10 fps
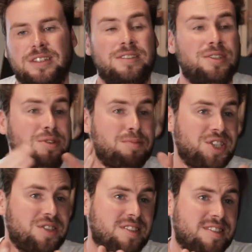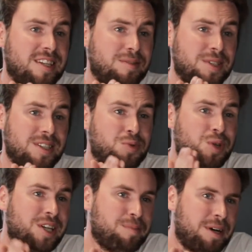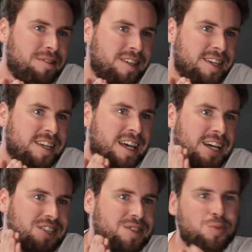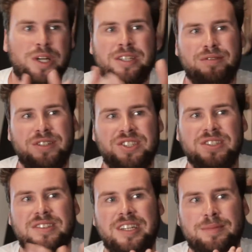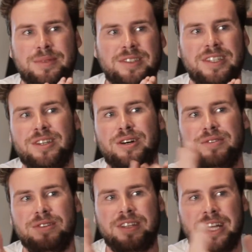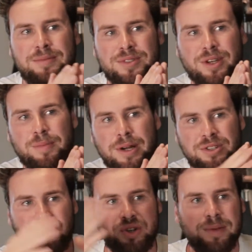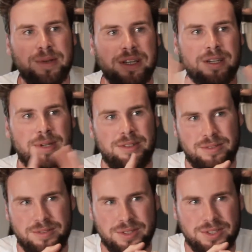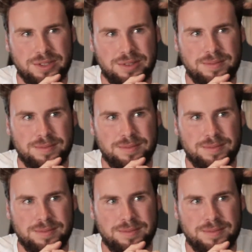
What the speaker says: So the mission statement is really about taking action, while the vision statement is oftentimes about dreaming about the future.